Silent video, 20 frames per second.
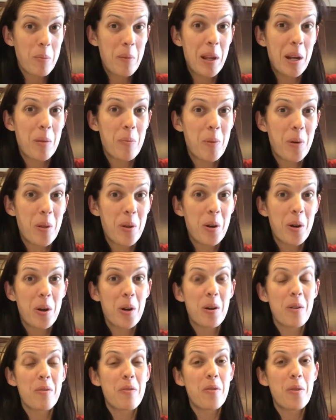meet up with
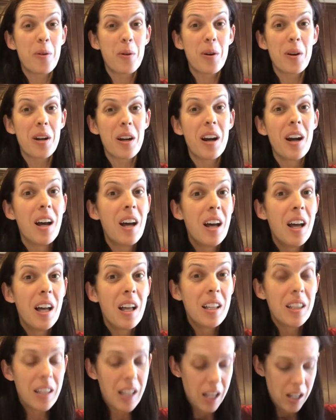her for
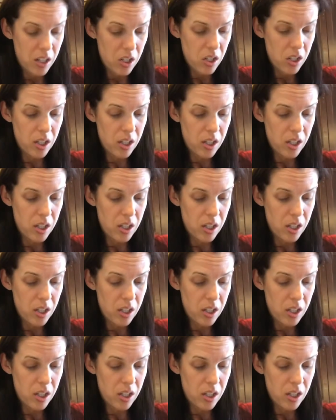lunch.